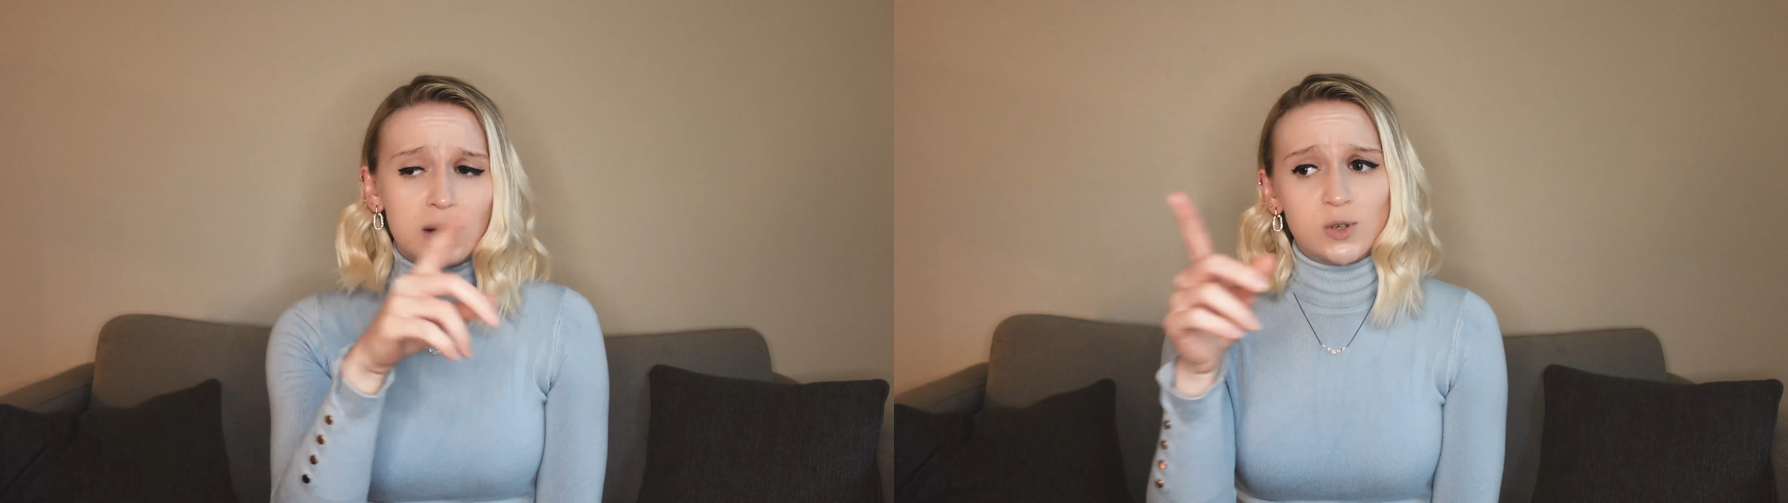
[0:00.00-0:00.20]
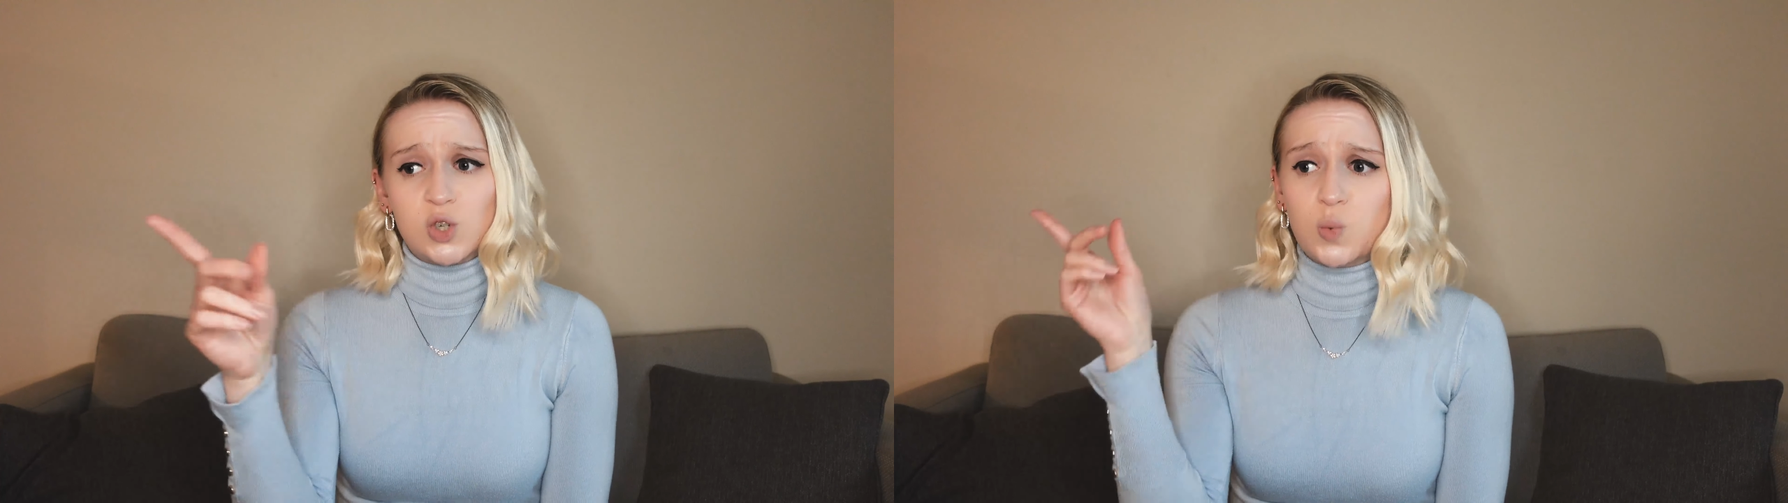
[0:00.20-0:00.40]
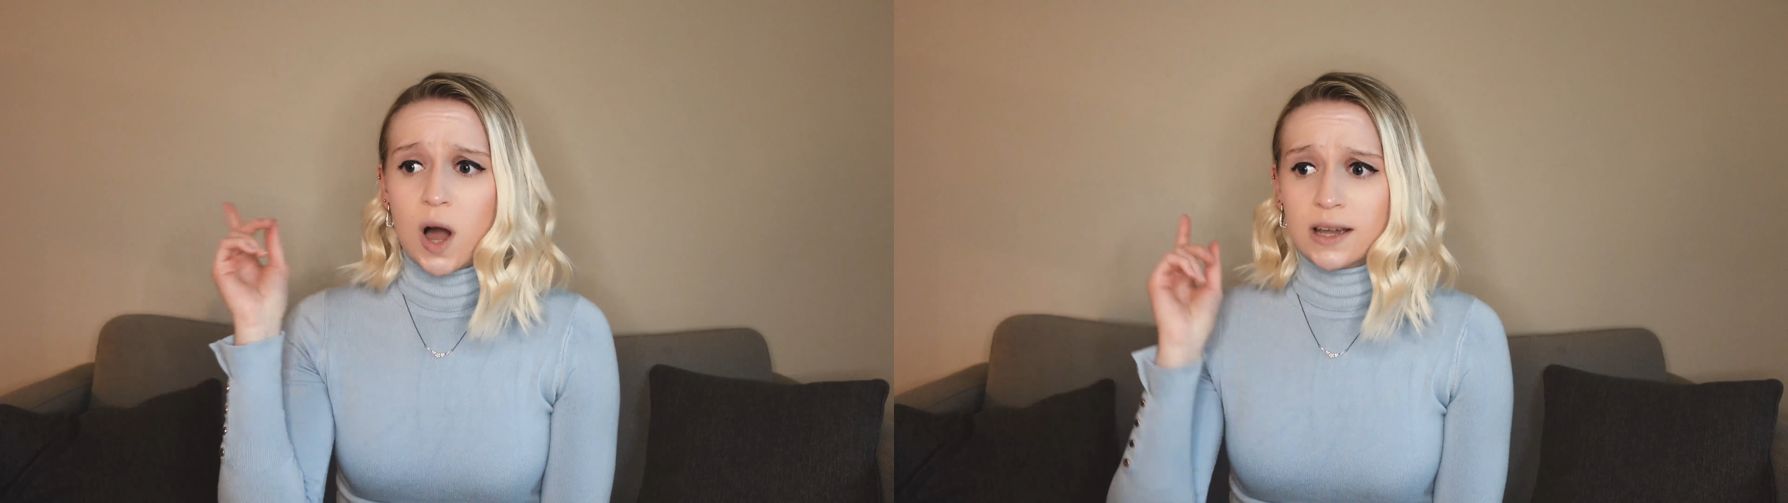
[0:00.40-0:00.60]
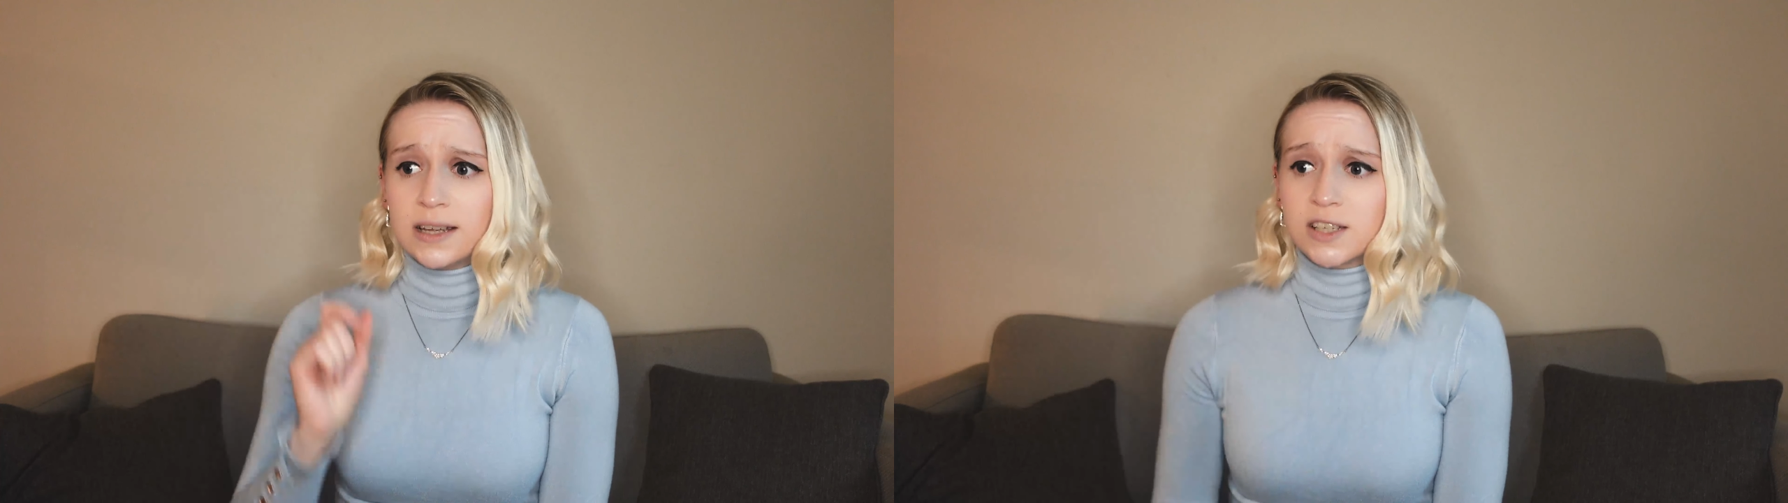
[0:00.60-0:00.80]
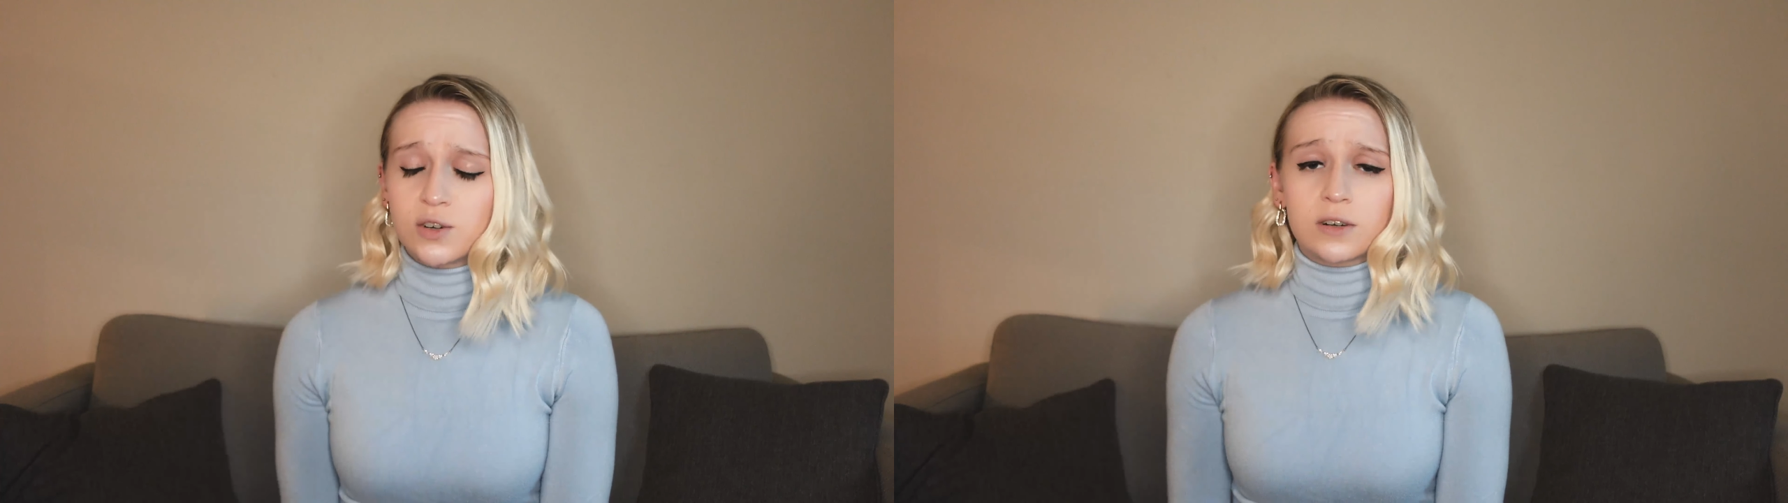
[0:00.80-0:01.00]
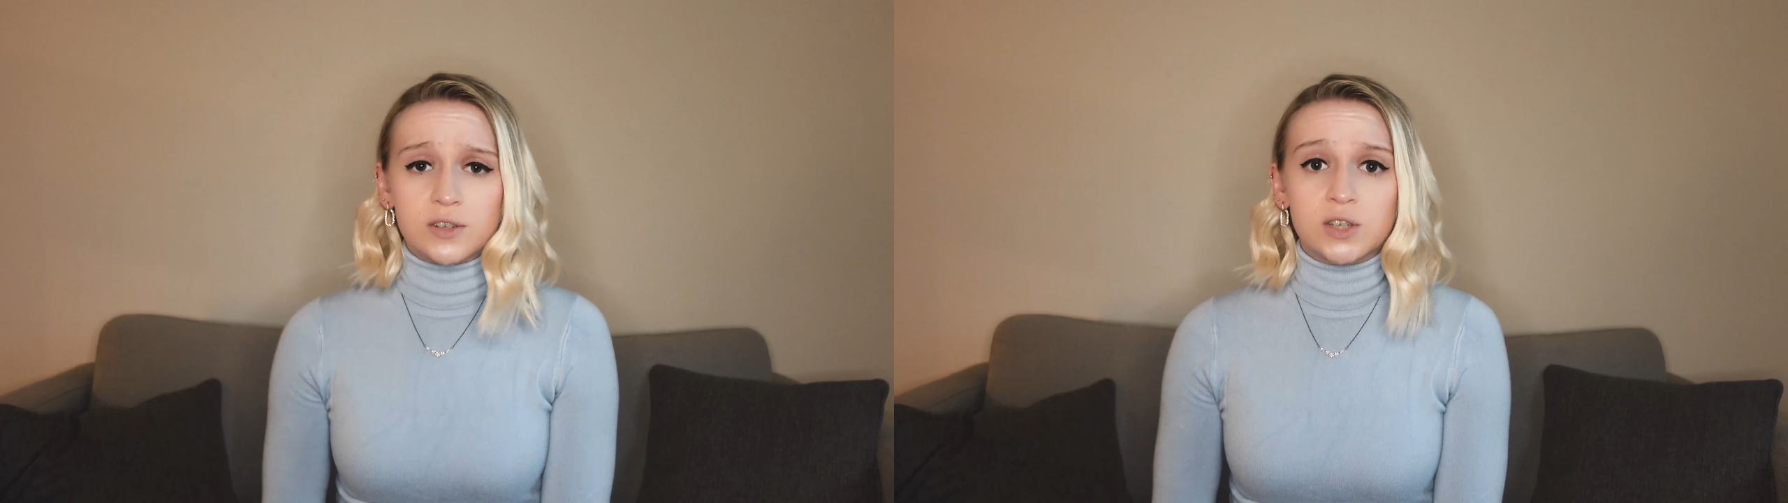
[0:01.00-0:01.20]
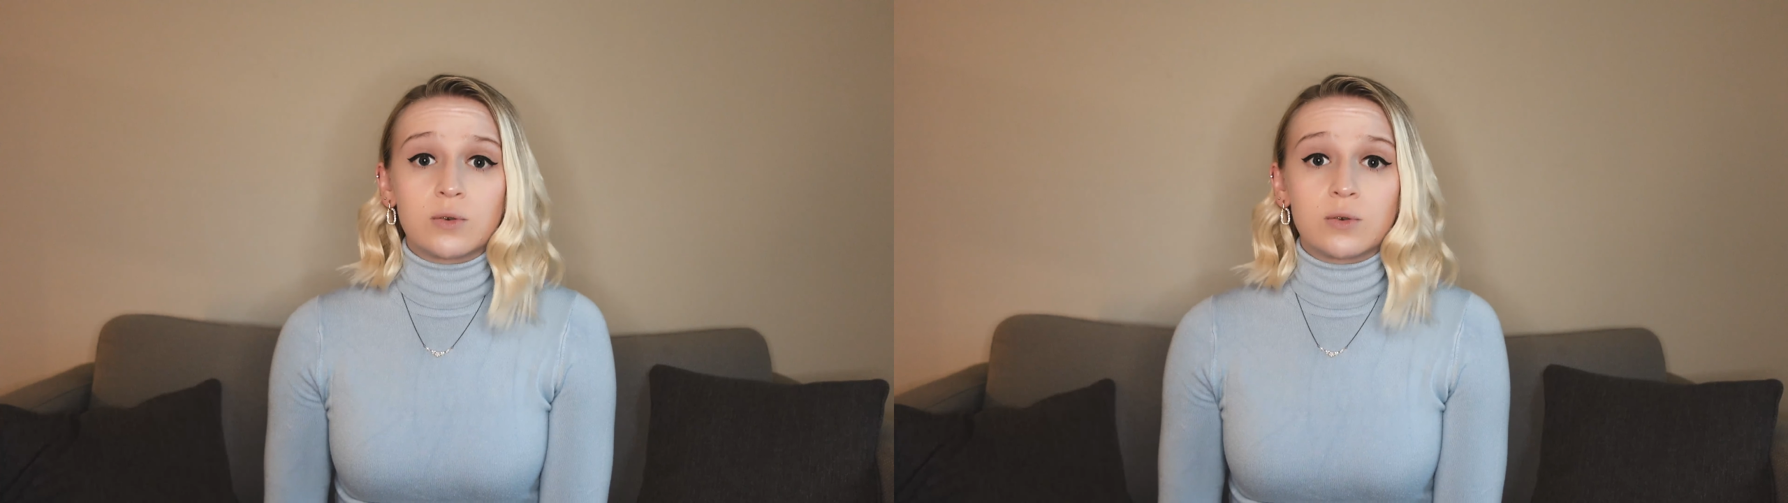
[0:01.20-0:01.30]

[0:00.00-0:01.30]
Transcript: I was just walking in circles,